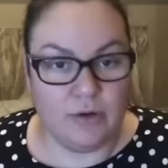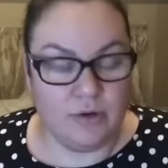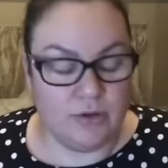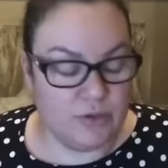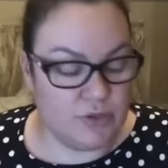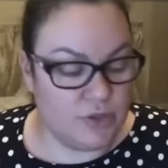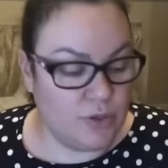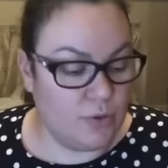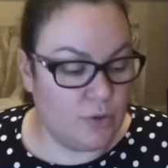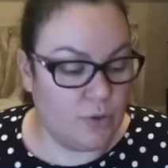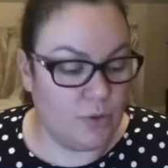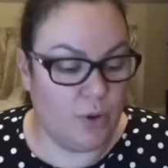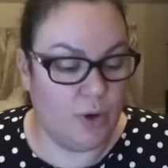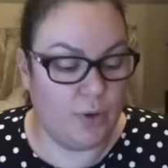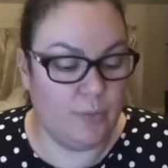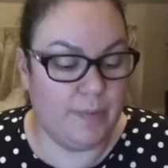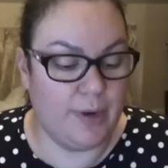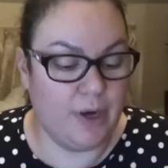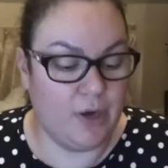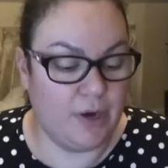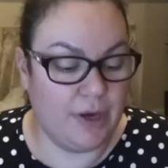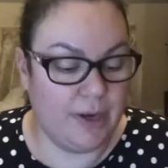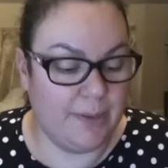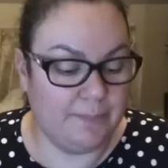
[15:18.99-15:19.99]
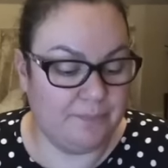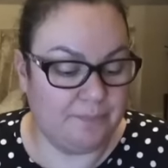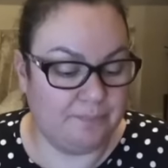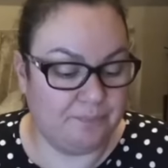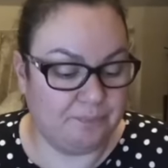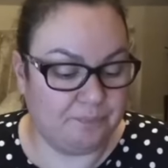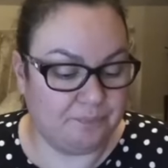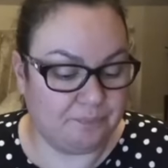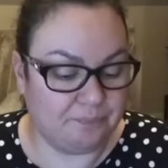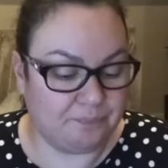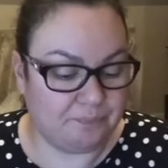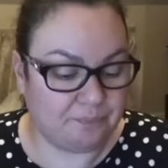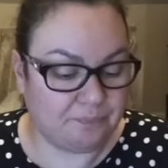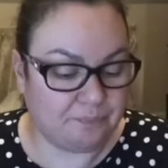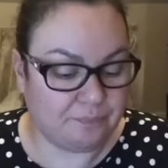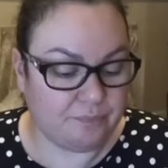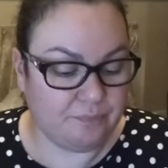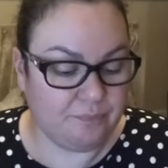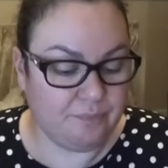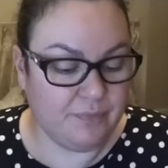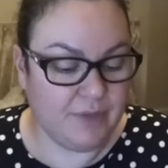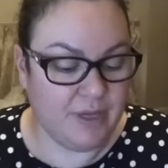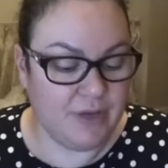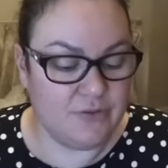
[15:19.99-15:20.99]
Don't quote me on it.
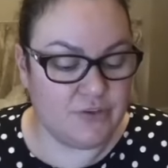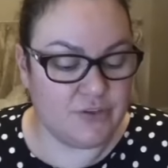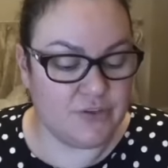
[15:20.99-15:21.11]
I